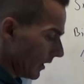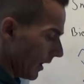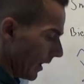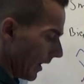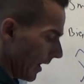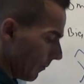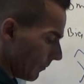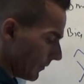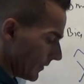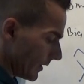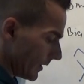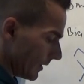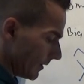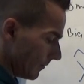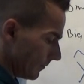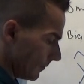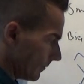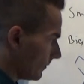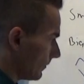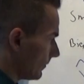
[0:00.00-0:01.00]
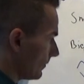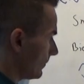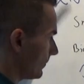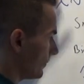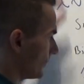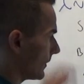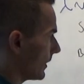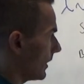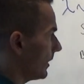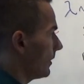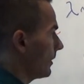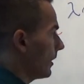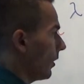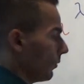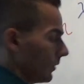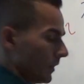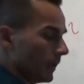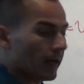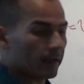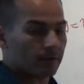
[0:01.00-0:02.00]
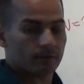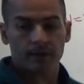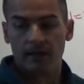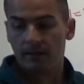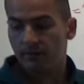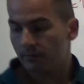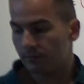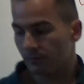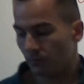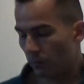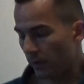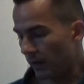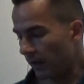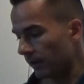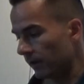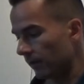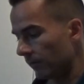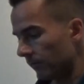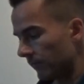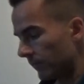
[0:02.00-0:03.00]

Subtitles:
lambda. Yeah? Now let's take this away.